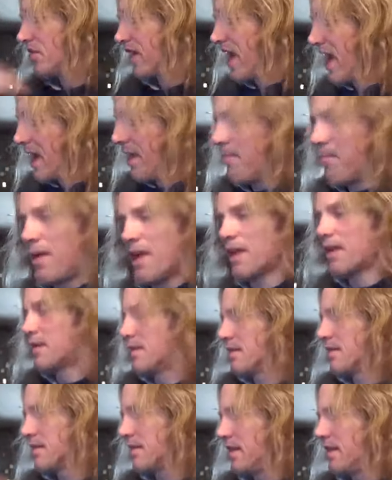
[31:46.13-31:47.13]
Can't make a
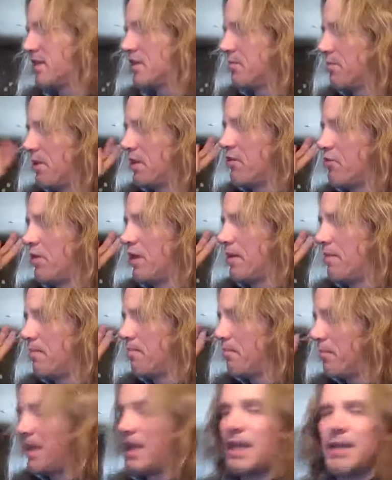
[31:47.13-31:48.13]
distinction
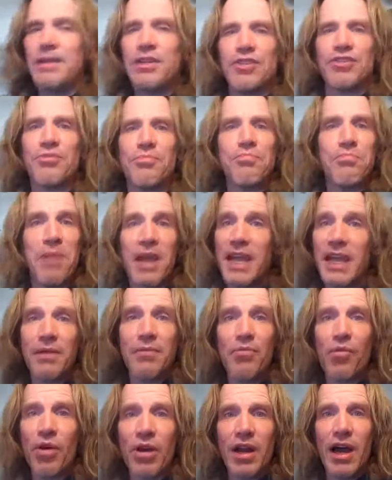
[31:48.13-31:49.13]
between me just
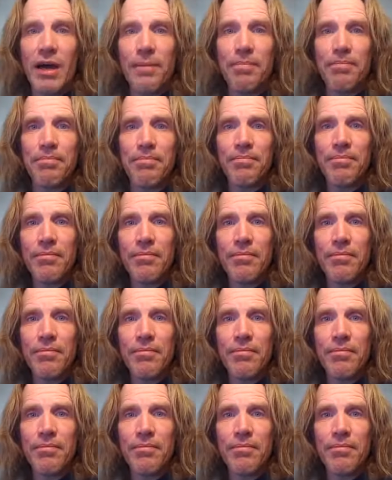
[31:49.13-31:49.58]
making one up,